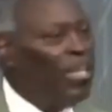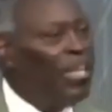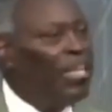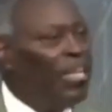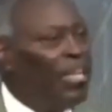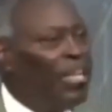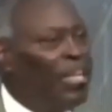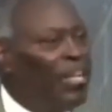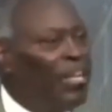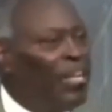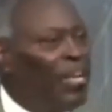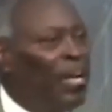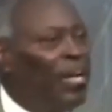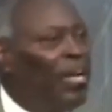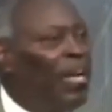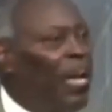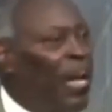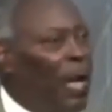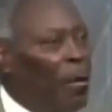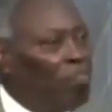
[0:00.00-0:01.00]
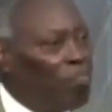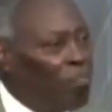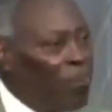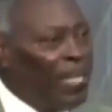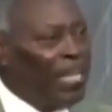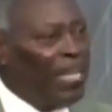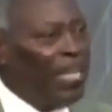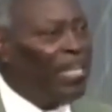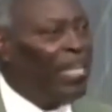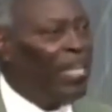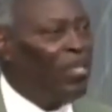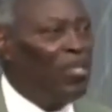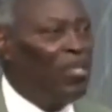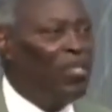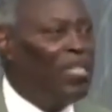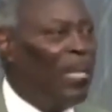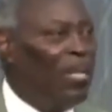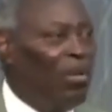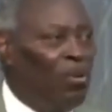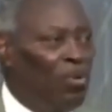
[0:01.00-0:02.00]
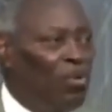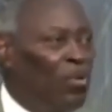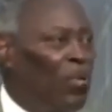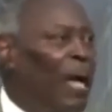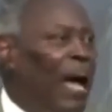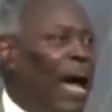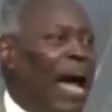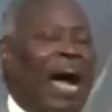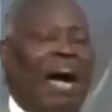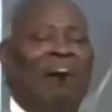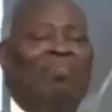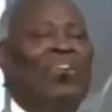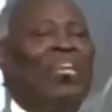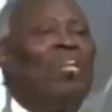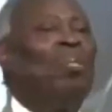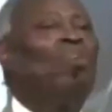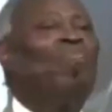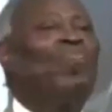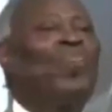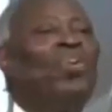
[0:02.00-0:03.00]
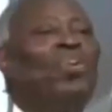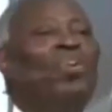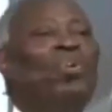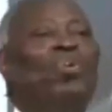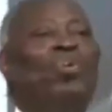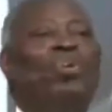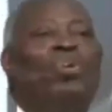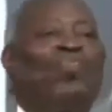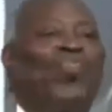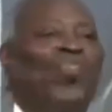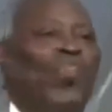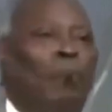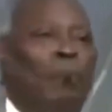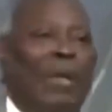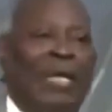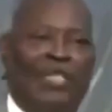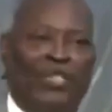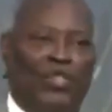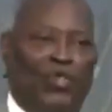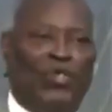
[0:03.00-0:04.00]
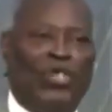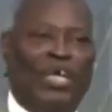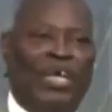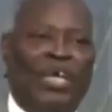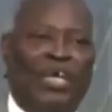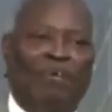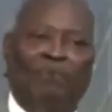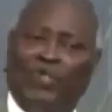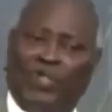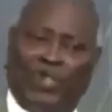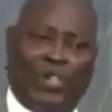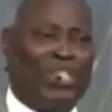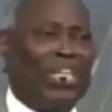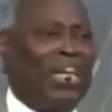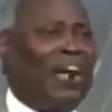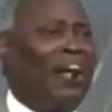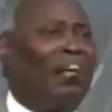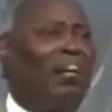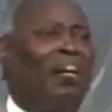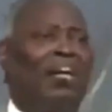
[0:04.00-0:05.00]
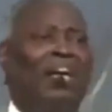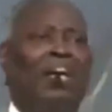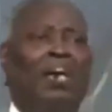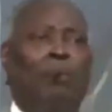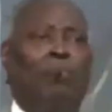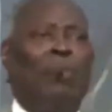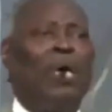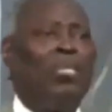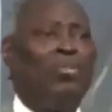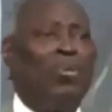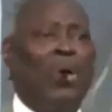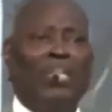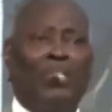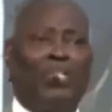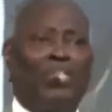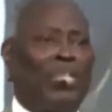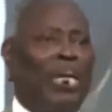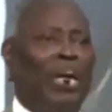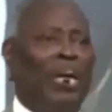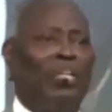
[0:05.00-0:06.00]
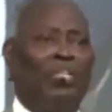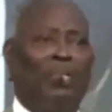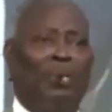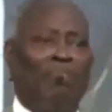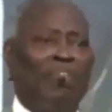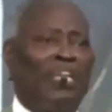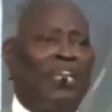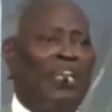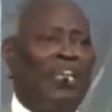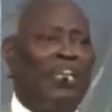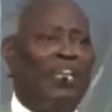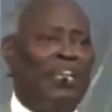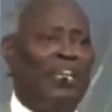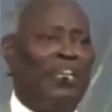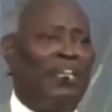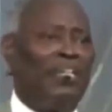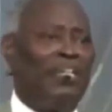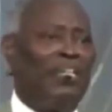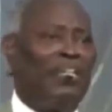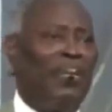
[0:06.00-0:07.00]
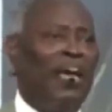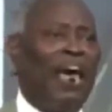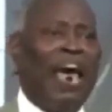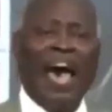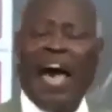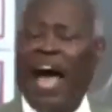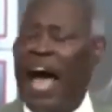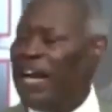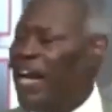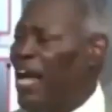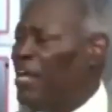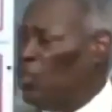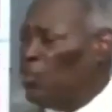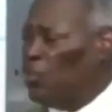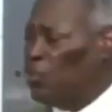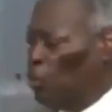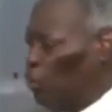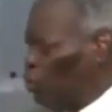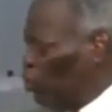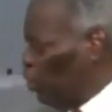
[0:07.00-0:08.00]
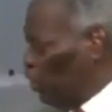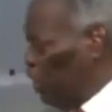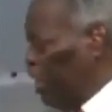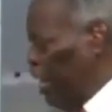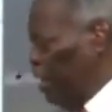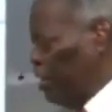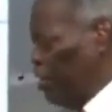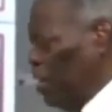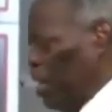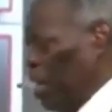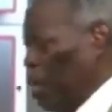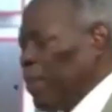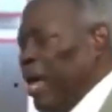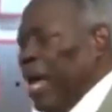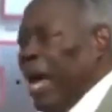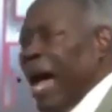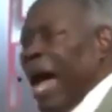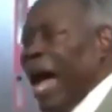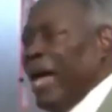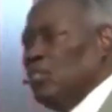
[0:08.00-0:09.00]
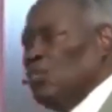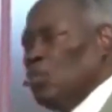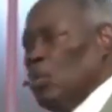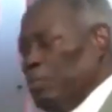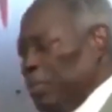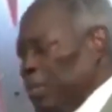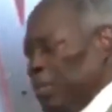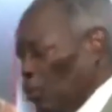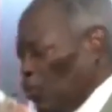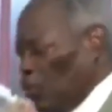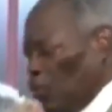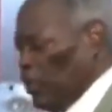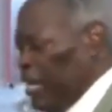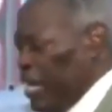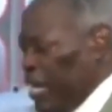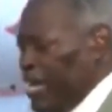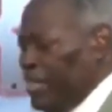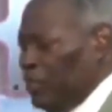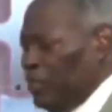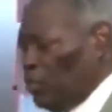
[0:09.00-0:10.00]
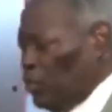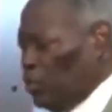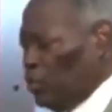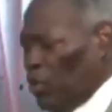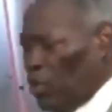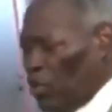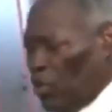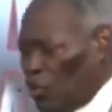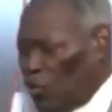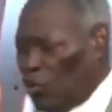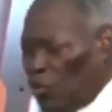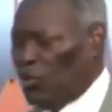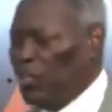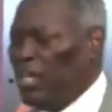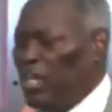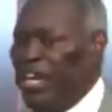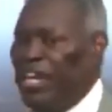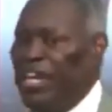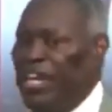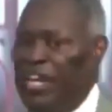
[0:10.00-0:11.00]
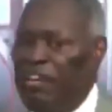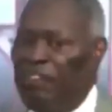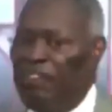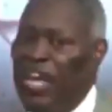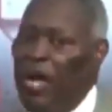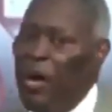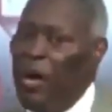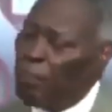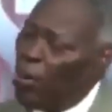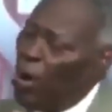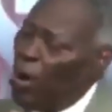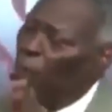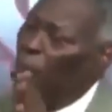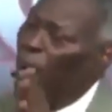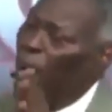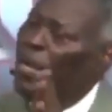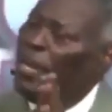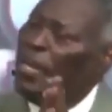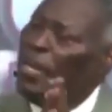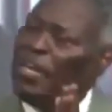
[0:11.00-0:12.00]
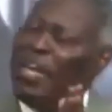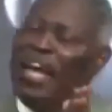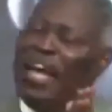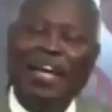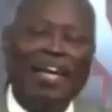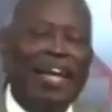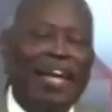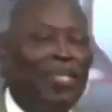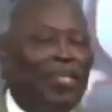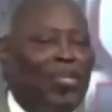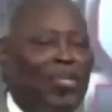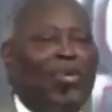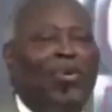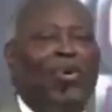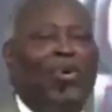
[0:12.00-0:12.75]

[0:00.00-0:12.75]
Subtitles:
in, I'm bringing another load. I have enough load for myself. Cheer up. You're a child of the King. And as you cheer up and you present yourself properly, like you